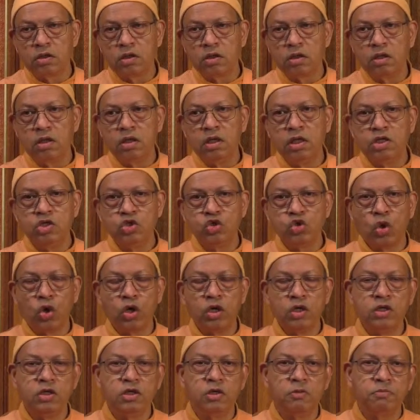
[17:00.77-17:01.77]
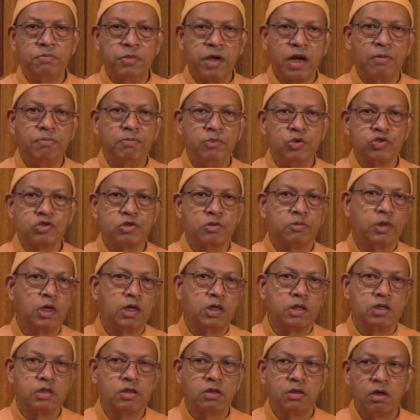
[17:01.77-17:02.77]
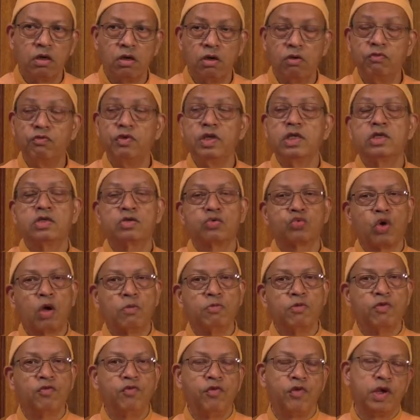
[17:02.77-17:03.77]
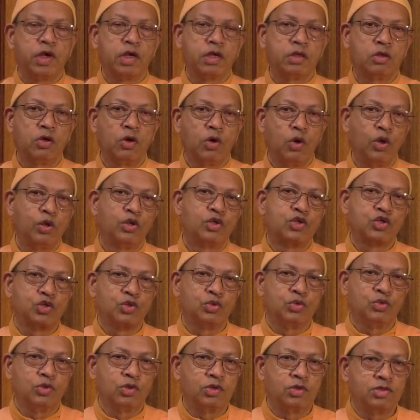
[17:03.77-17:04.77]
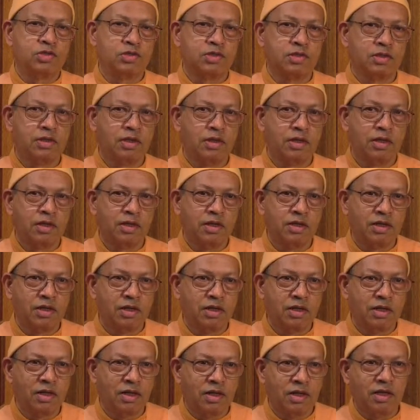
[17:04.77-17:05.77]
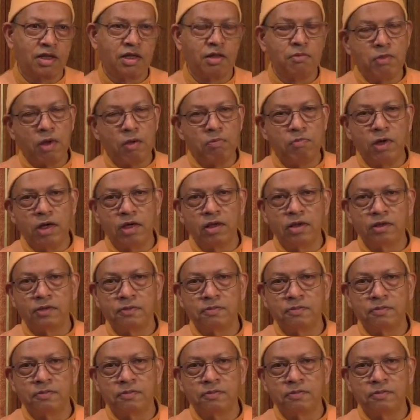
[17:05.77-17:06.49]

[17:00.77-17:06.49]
he joined the Brahmo Samaj, which Swami Vivekananda also was a member.